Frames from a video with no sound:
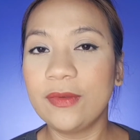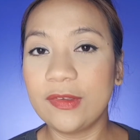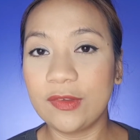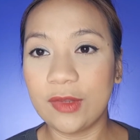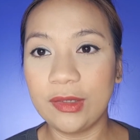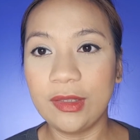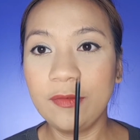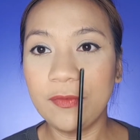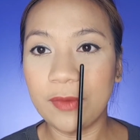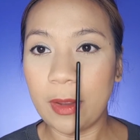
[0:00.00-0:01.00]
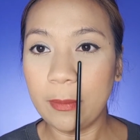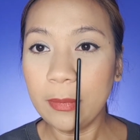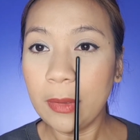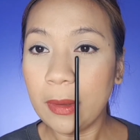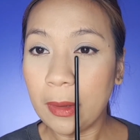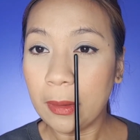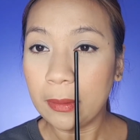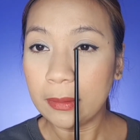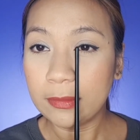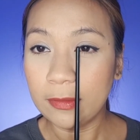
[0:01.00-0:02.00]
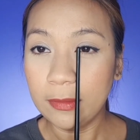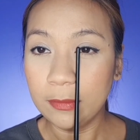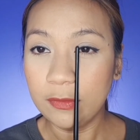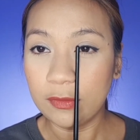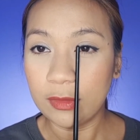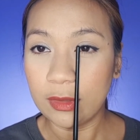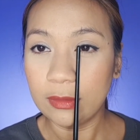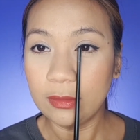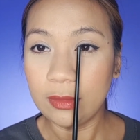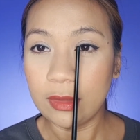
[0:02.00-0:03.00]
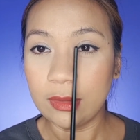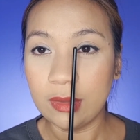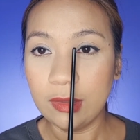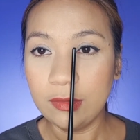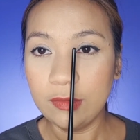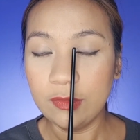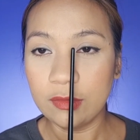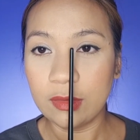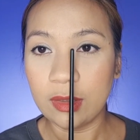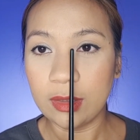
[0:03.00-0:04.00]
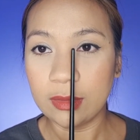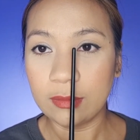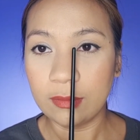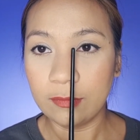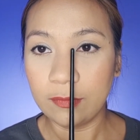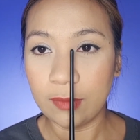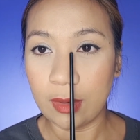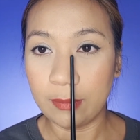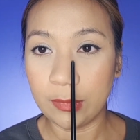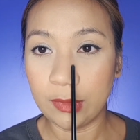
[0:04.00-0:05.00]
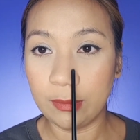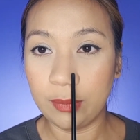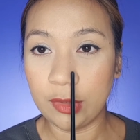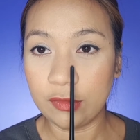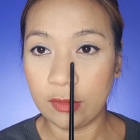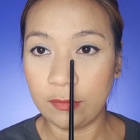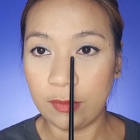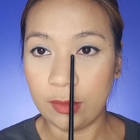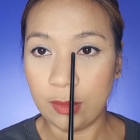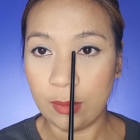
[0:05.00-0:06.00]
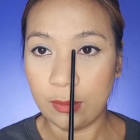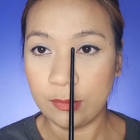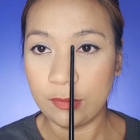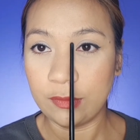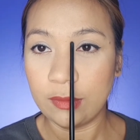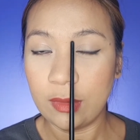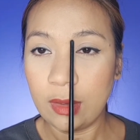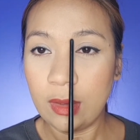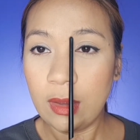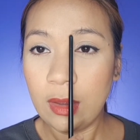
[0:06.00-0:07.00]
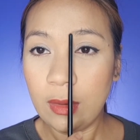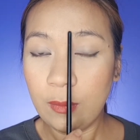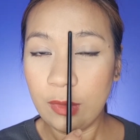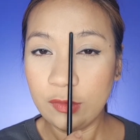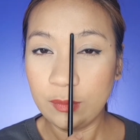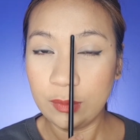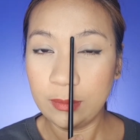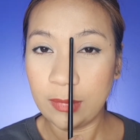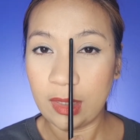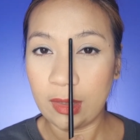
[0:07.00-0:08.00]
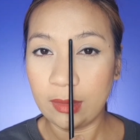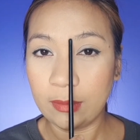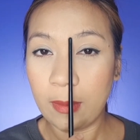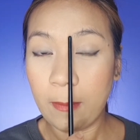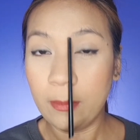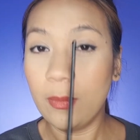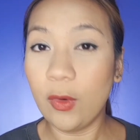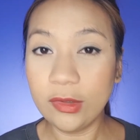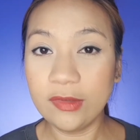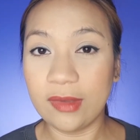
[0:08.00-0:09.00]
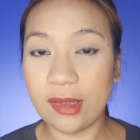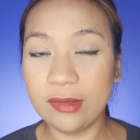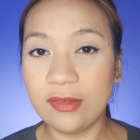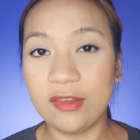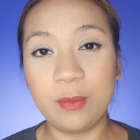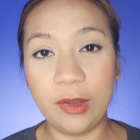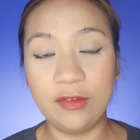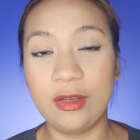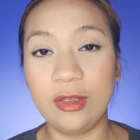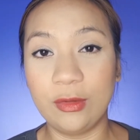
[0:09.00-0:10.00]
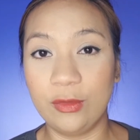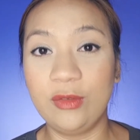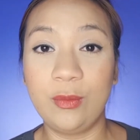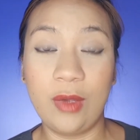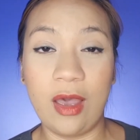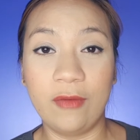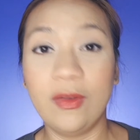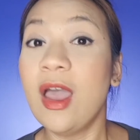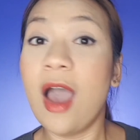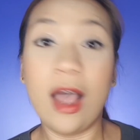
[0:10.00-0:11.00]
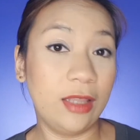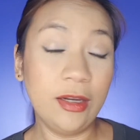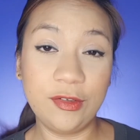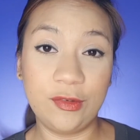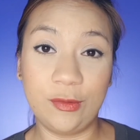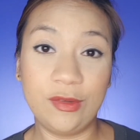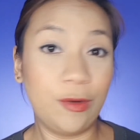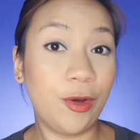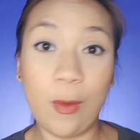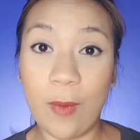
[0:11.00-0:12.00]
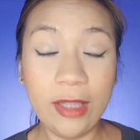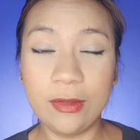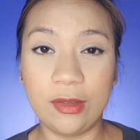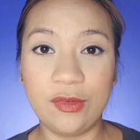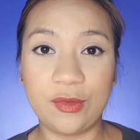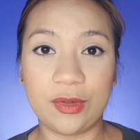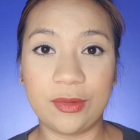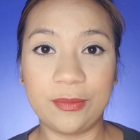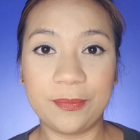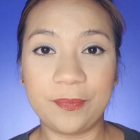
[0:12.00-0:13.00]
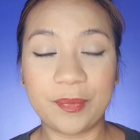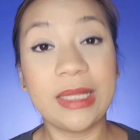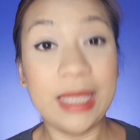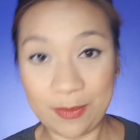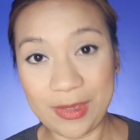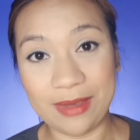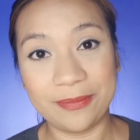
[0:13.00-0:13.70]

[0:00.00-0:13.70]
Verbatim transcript: starting from the nostril, you need to start from the bridge of your nose, which will make more sense, especially those who have a large nose or a wide nostril, like me.